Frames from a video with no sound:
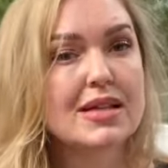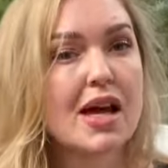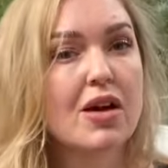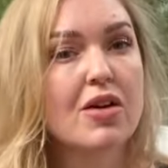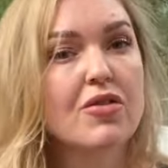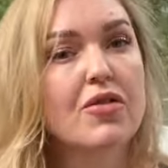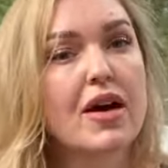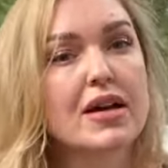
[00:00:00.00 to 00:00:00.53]

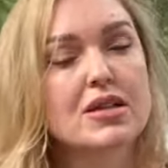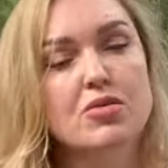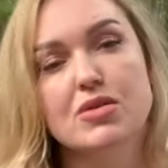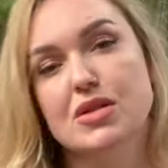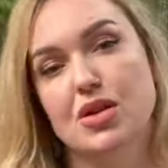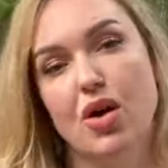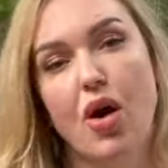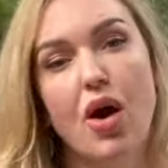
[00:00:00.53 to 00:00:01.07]
sacrifice
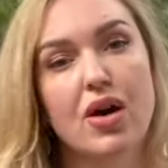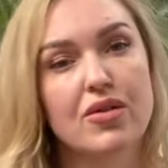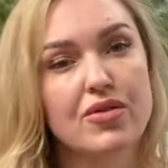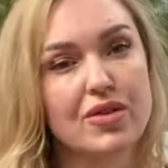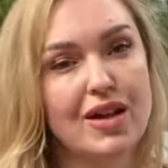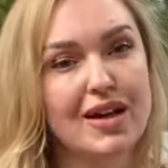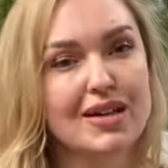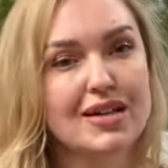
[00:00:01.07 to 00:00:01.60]
was the
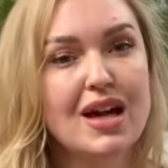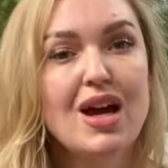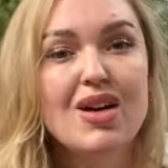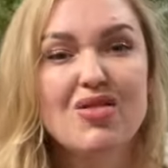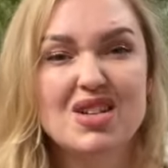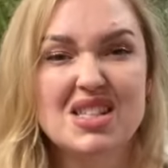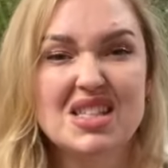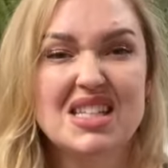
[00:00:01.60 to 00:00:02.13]
conflict,
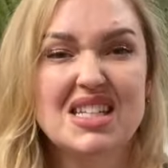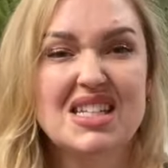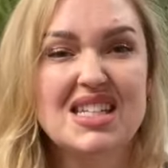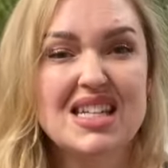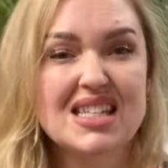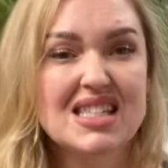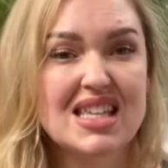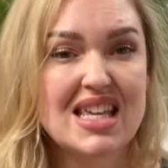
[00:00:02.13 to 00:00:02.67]
was the
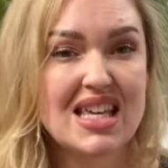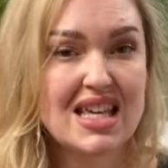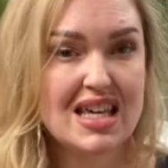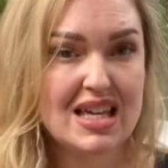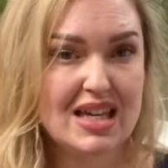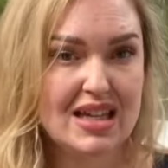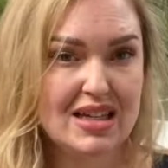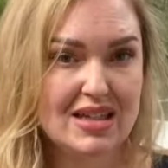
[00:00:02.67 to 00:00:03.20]

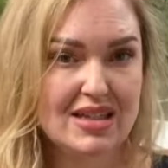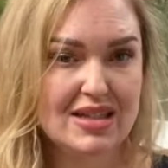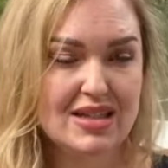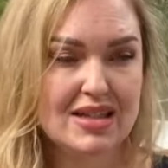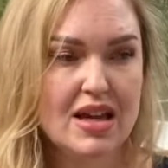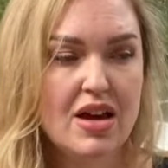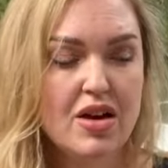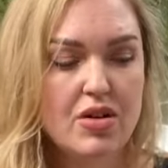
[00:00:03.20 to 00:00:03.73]

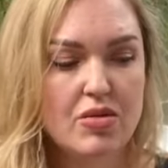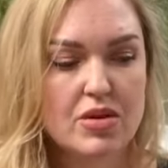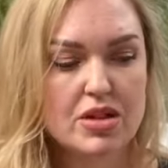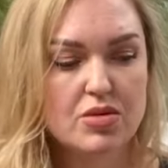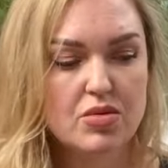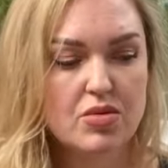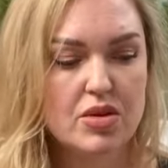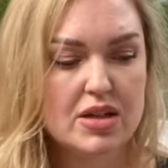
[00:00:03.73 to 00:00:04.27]
dis-ease,
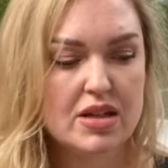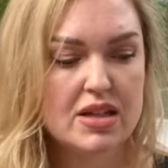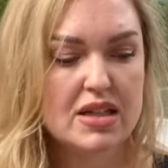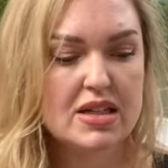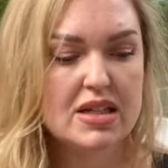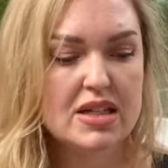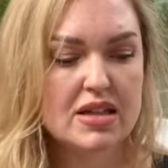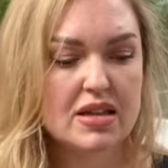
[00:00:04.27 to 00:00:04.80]
which
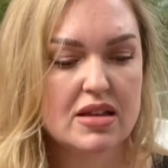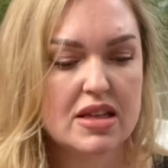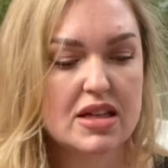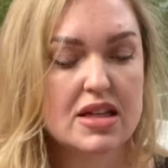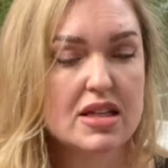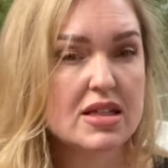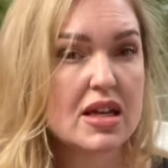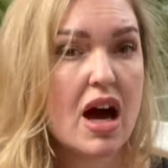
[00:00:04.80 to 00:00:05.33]
the
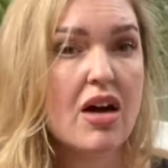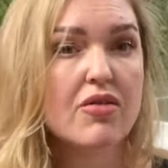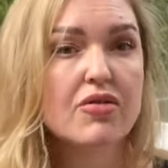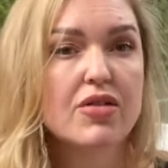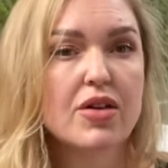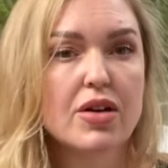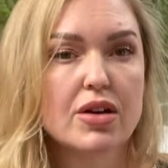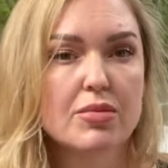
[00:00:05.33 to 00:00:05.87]

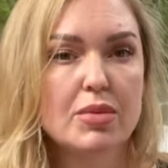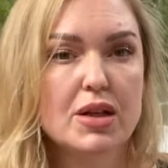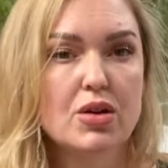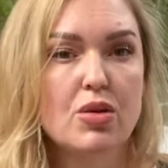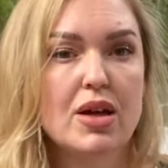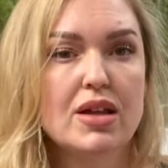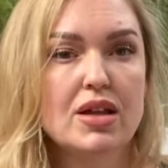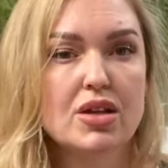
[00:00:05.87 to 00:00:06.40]
discomfort
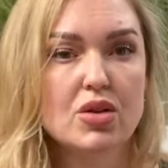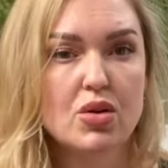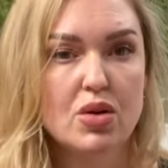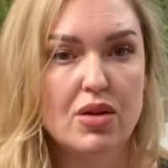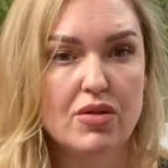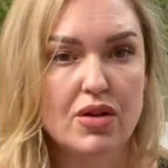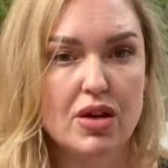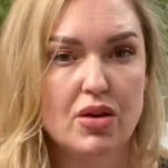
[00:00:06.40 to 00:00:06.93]
between the two
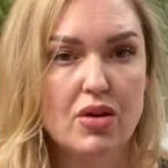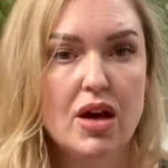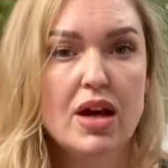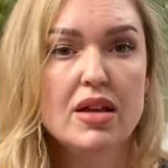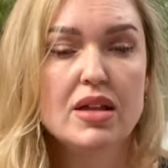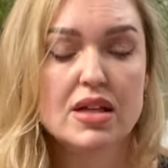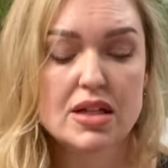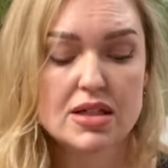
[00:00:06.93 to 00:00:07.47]
of you,
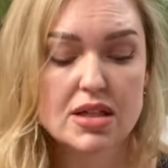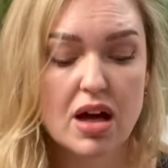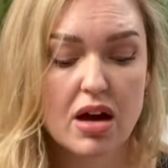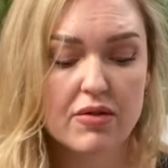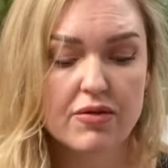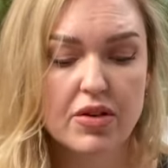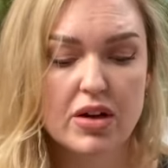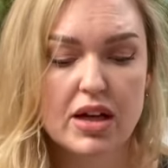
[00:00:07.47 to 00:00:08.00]
the
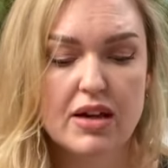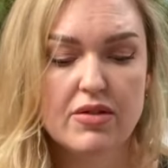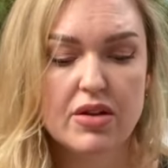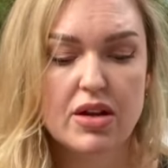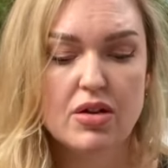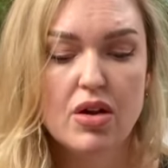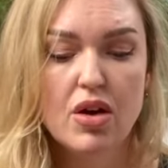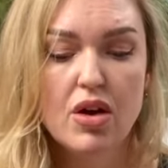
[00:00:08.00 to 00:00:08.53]
discomfort
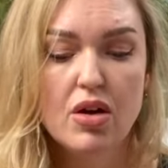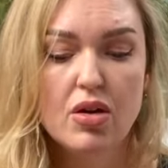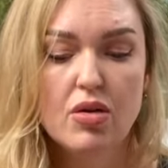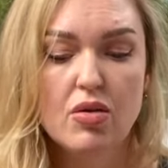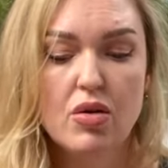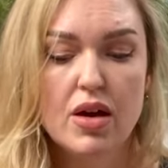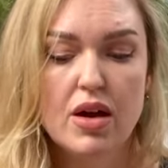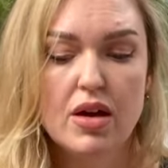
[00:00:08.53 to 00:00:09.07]
even
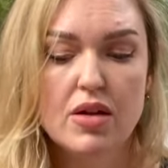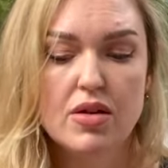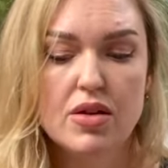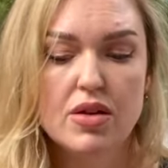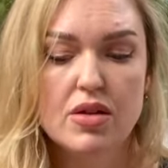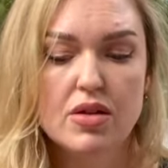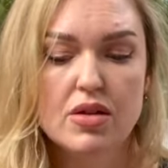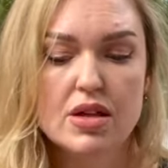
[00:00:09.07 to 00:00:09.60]

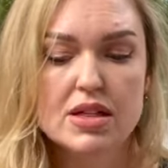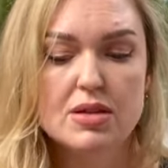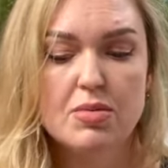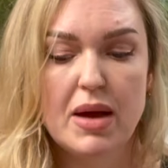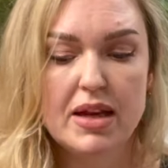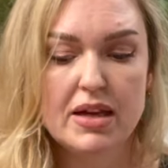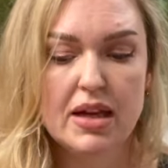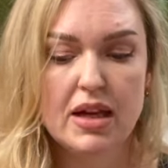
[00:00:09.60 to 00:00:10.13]
with the
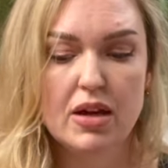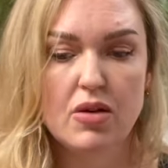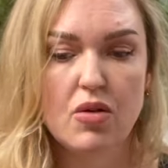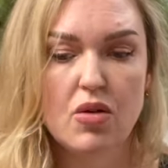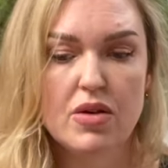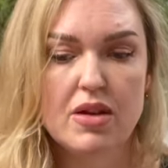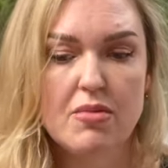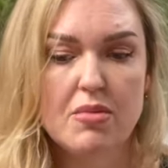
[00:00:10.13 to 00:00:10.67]
spending
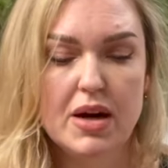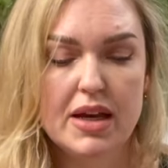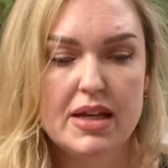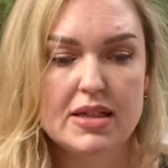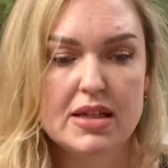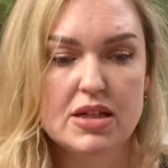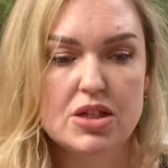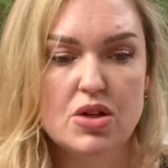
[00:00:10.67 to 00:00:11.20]
or the money
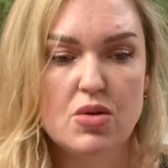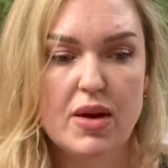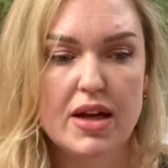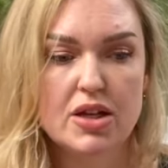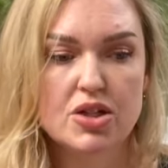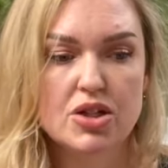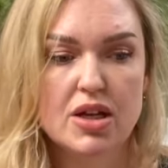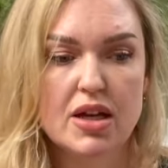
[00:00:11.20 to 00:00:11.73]

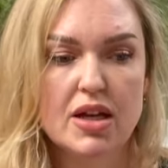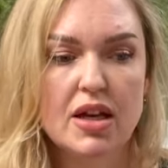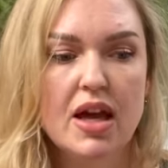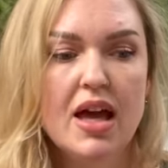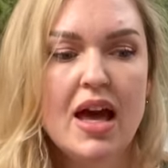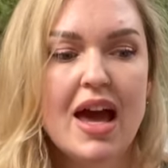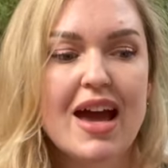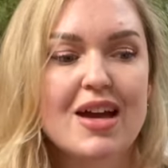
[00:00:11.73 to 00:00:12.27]
situation,
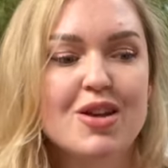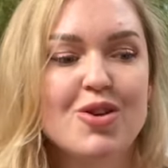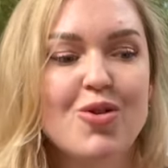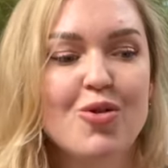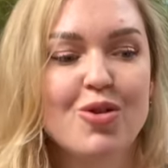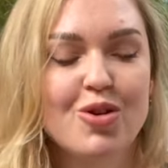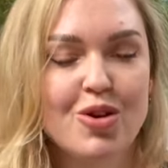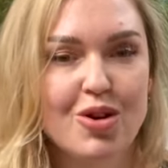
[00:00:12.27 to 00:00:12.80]
in
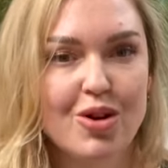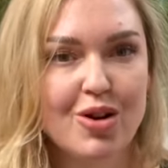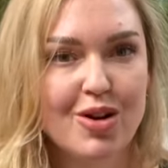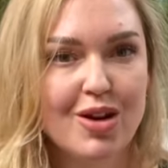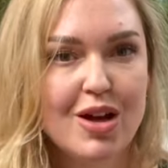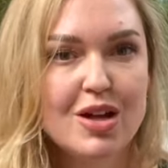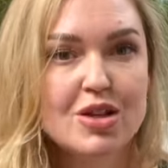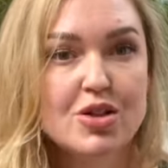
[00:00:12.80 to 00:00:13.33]

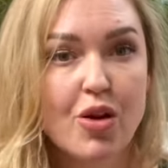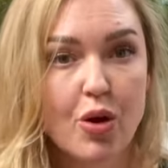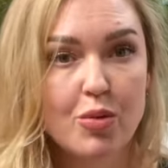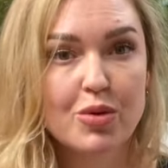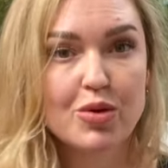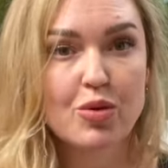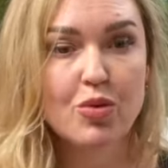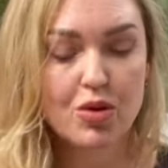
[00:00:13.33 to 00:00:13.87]
order to
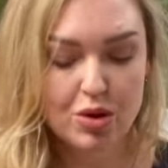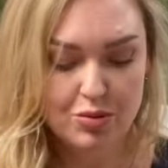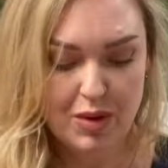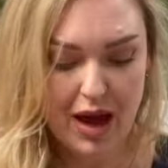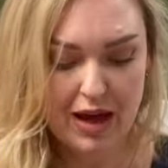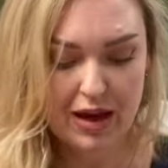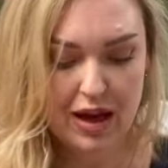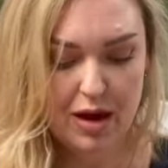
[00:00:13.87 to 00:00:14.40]
open the world
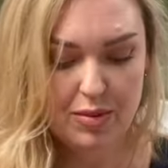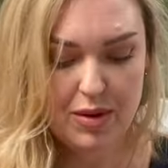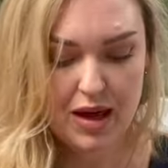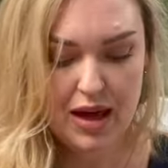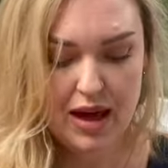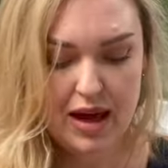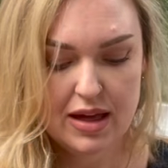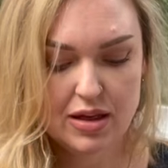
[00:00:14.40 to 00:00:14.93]
back up
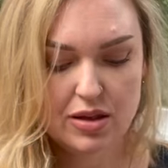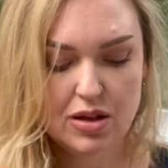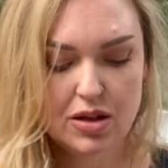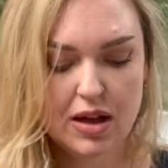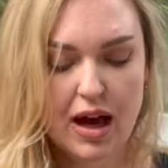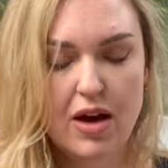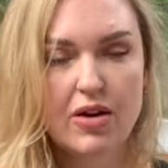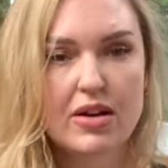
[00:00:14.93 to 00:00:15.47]
and
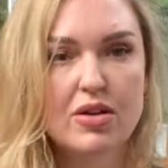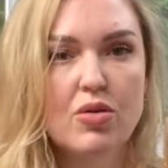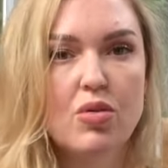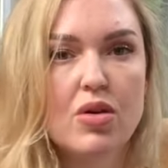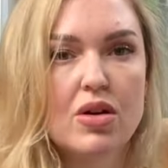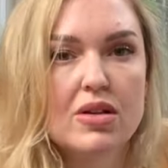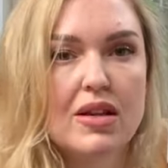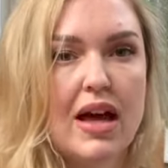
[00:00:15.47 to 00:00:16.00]
look out at the
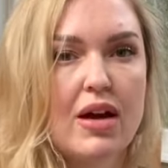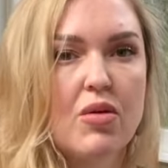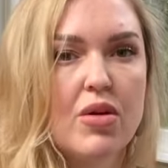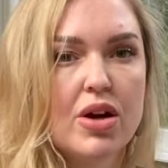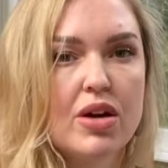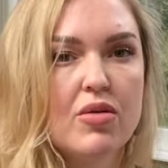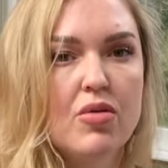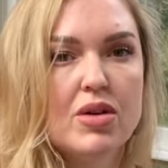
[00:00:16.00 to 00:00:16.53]
world like,
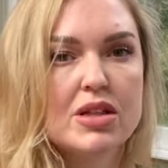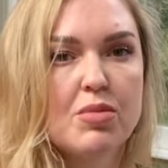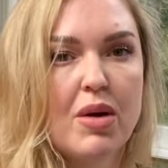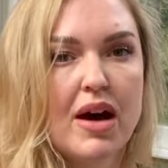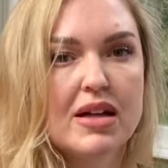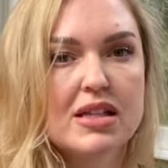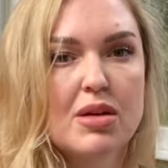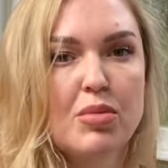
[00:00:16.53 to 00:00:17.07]
what's
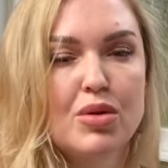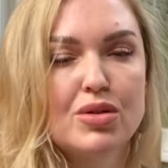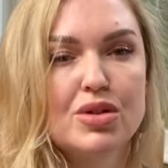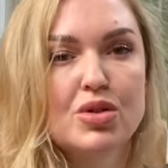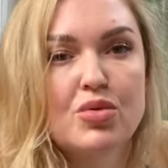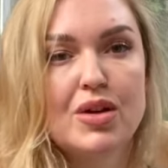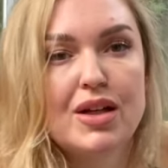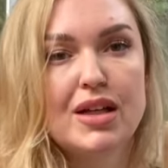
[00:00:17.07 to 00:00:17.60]
possible?
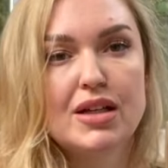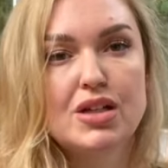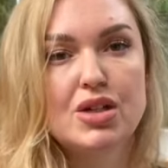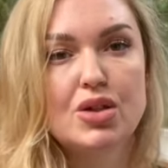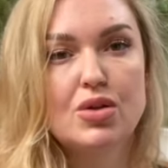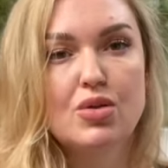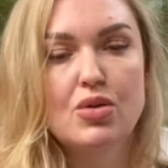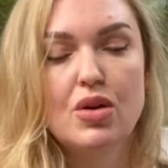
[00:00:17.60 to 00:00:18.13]
Do we need
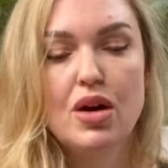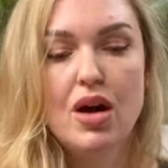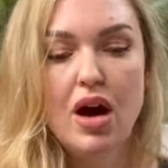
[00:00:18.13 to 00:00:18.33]
to